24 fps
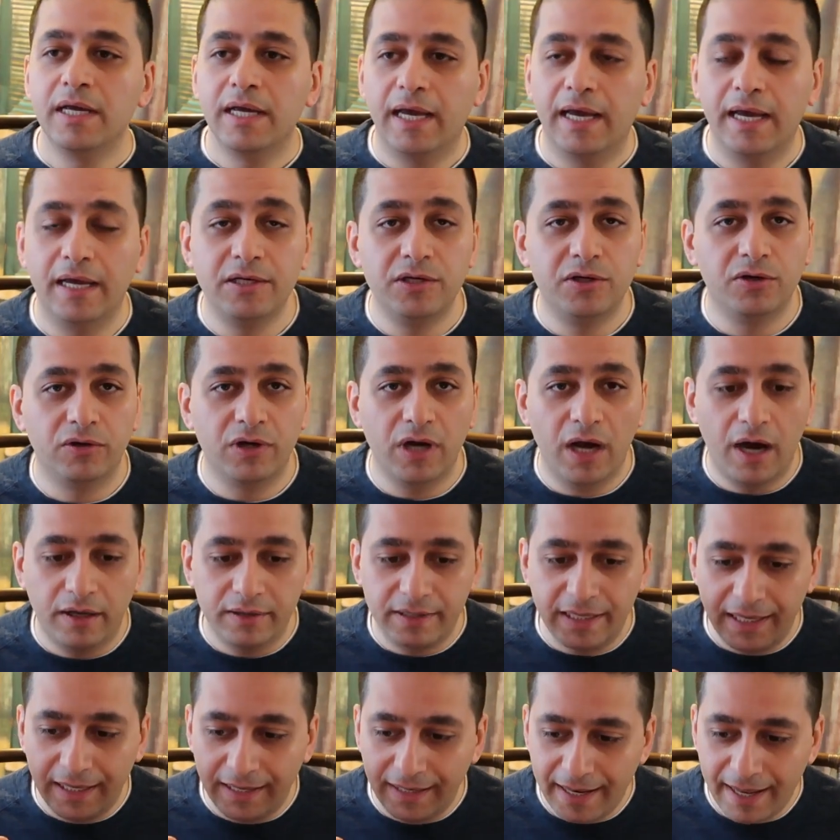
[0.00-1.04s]
and you're not
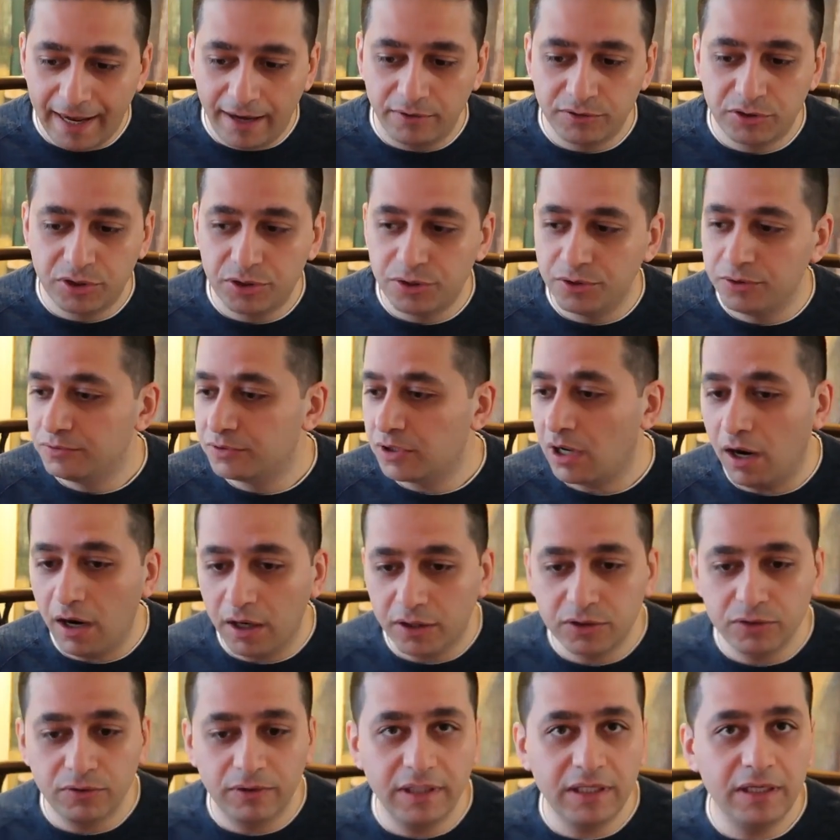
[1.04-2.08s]
allowed to talk
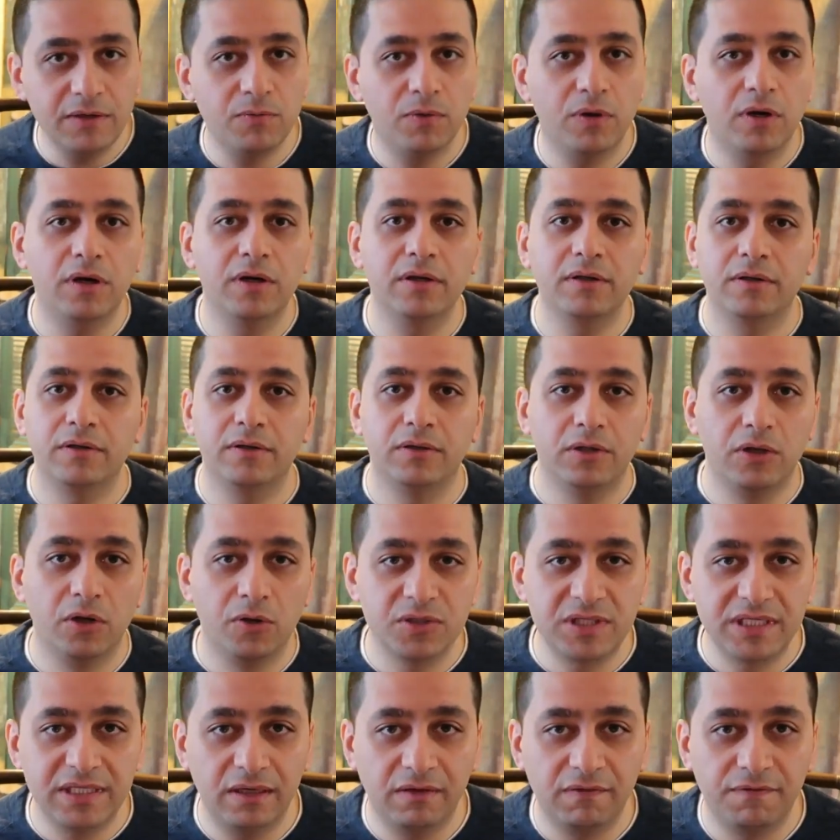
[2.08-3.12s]
to anyone, no
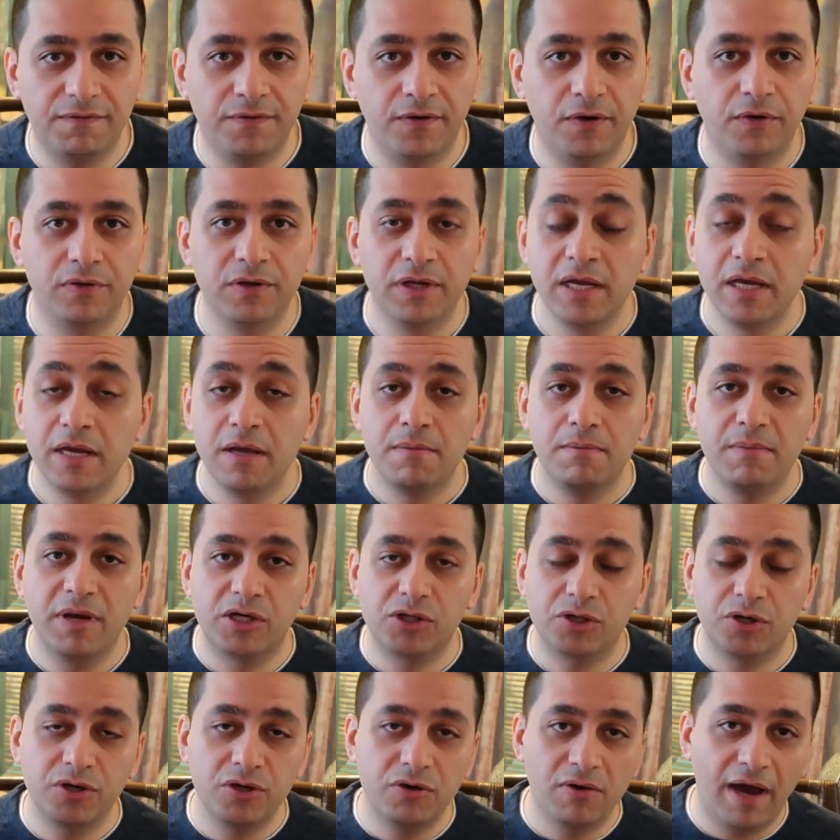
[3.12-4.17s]
cell phone, make
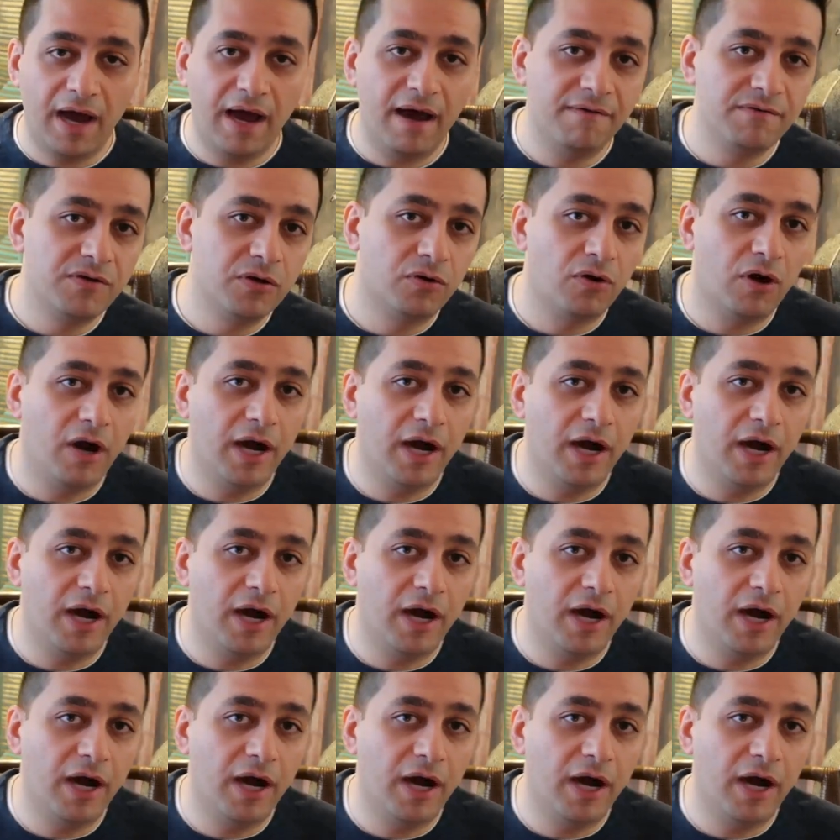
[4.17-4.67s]
sure you have your